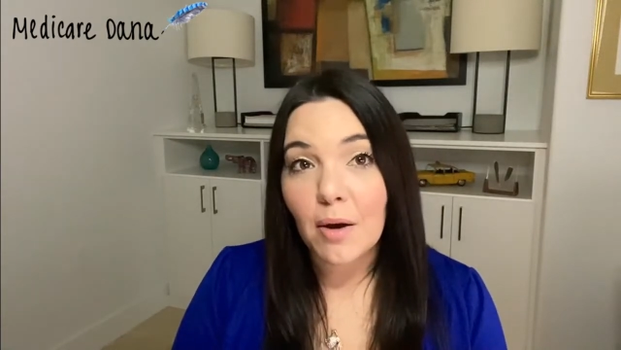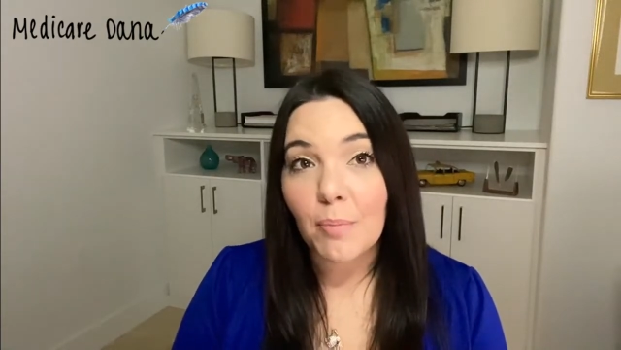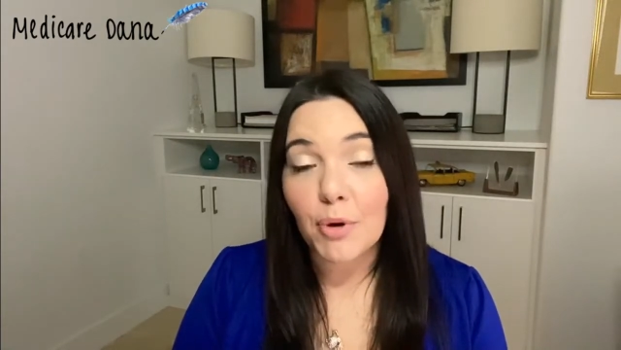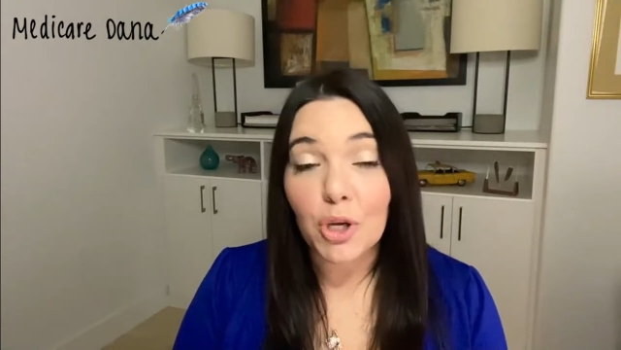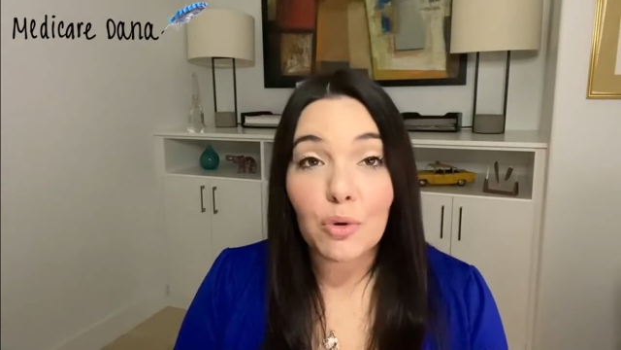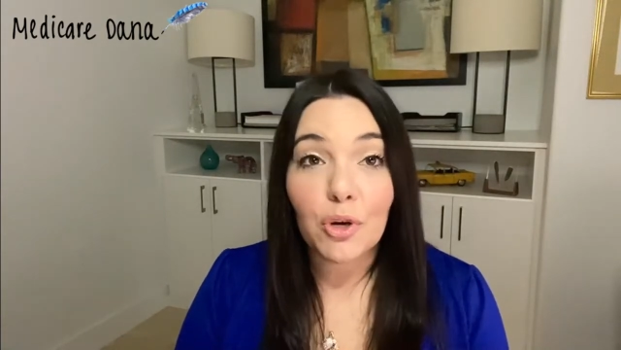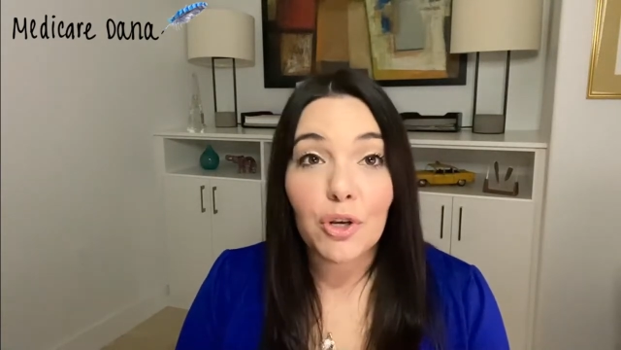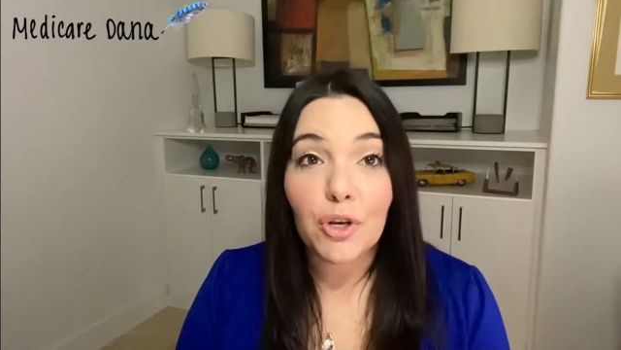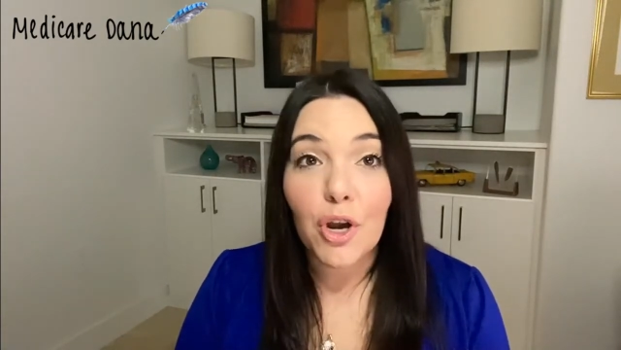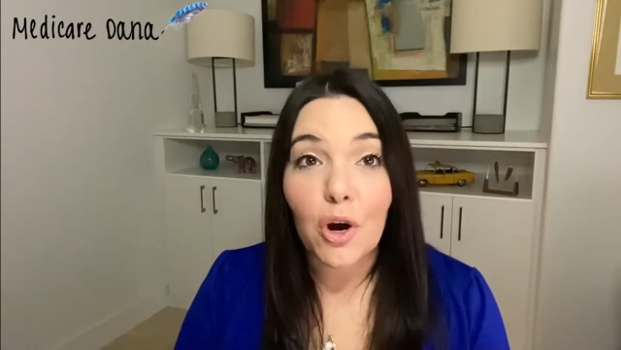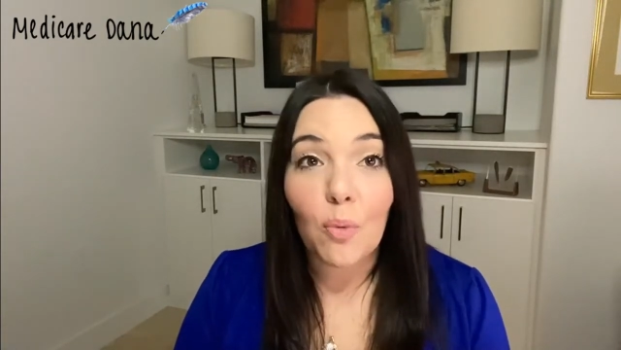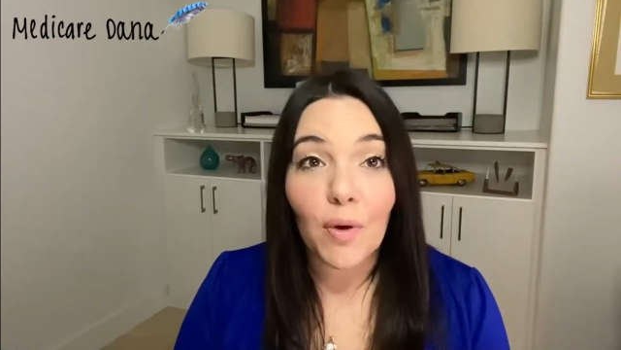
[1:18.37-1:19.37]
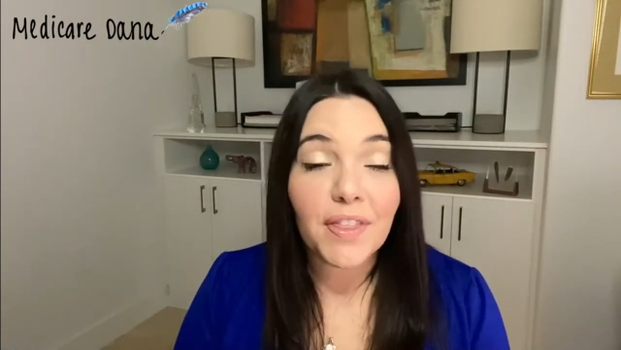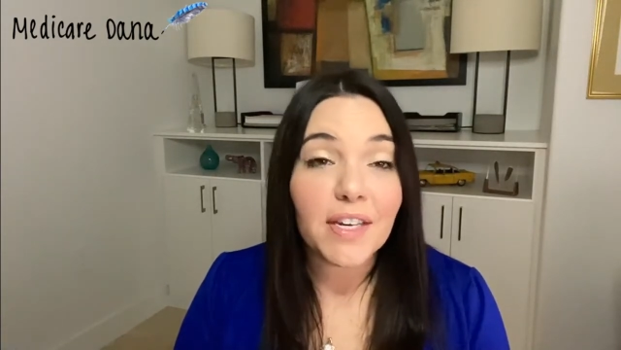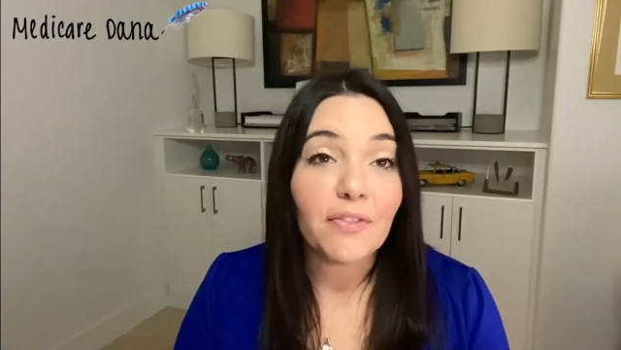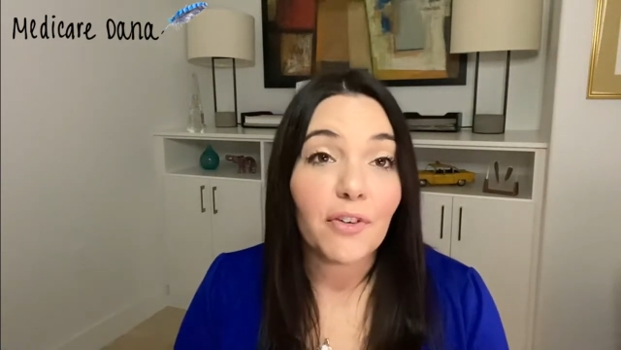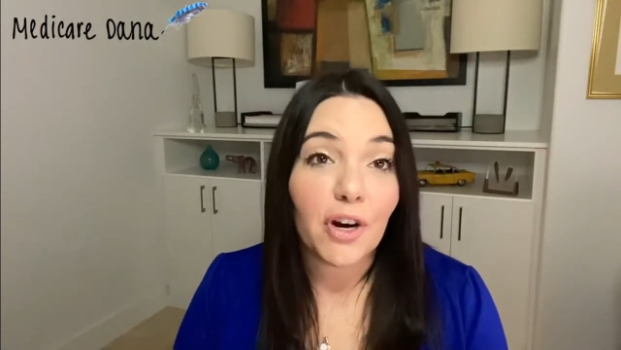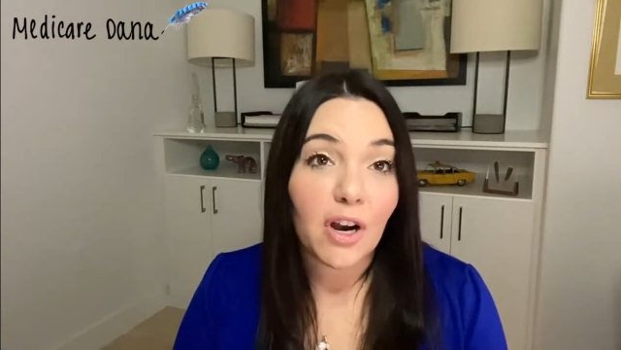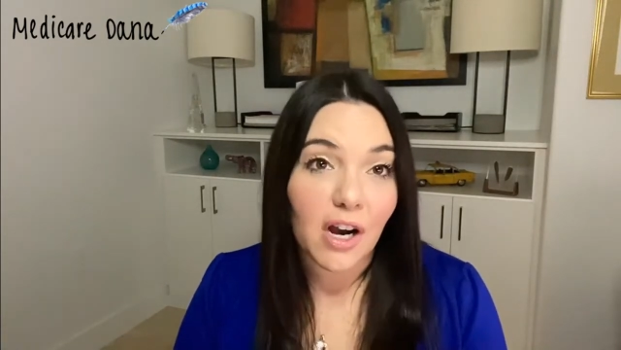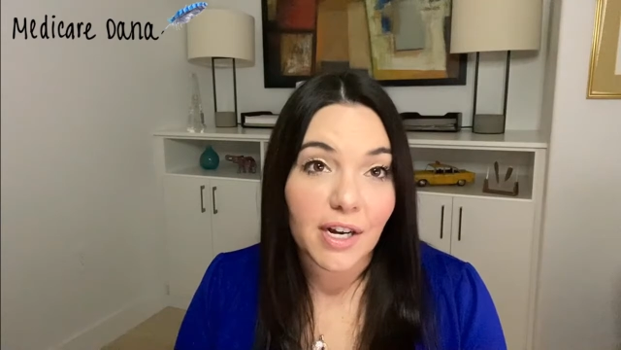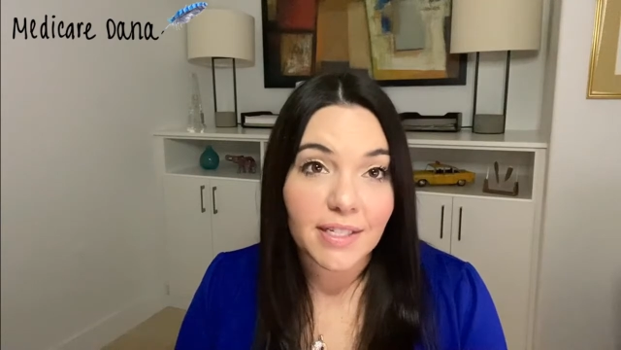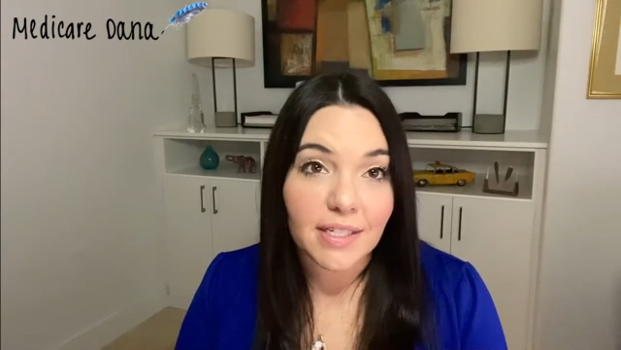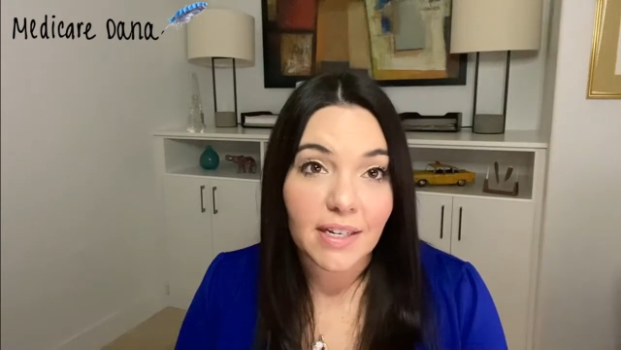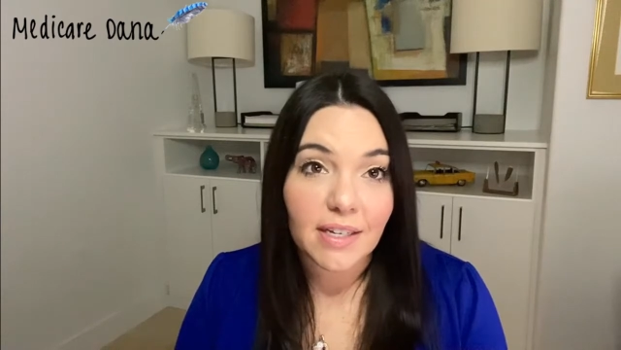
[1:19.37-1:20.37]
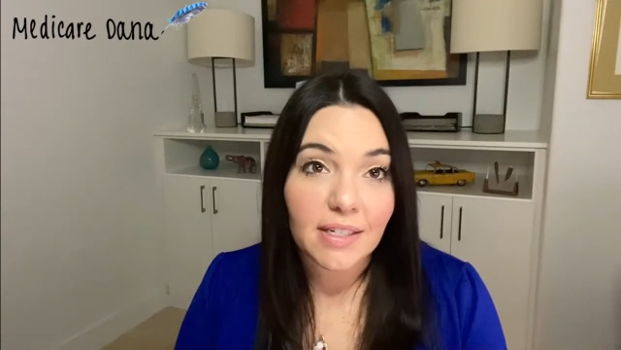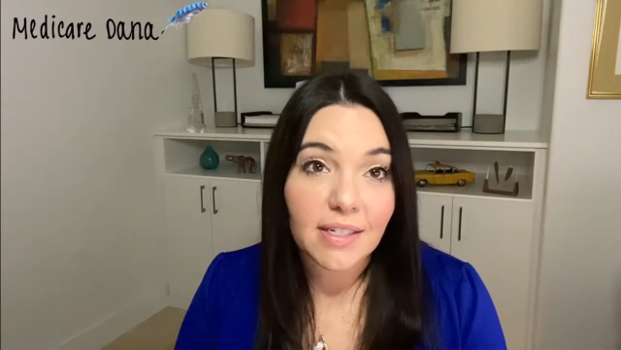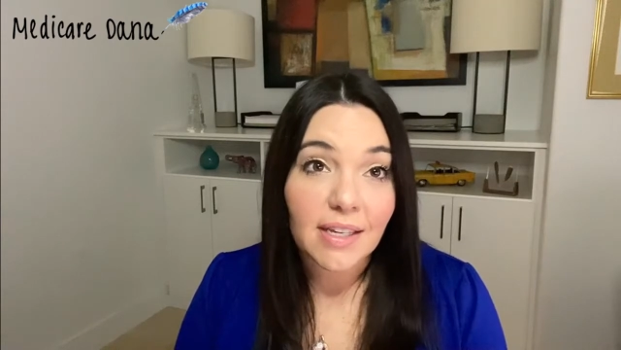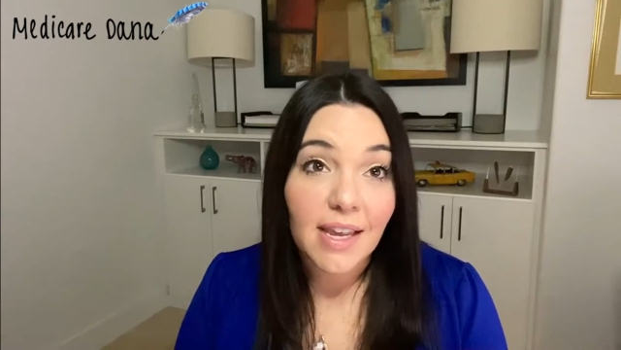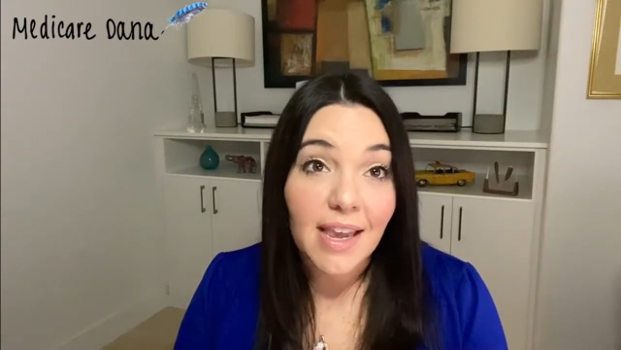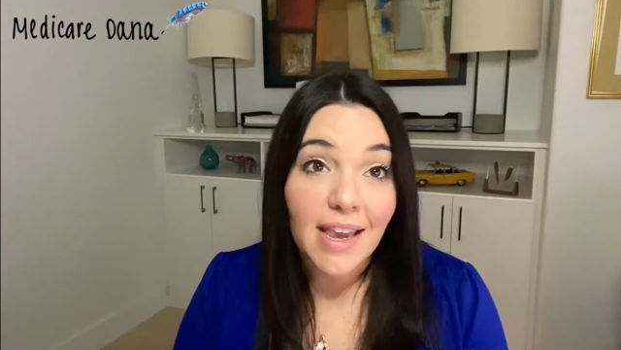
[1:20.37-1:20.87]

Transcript: but you could know what the different cost is.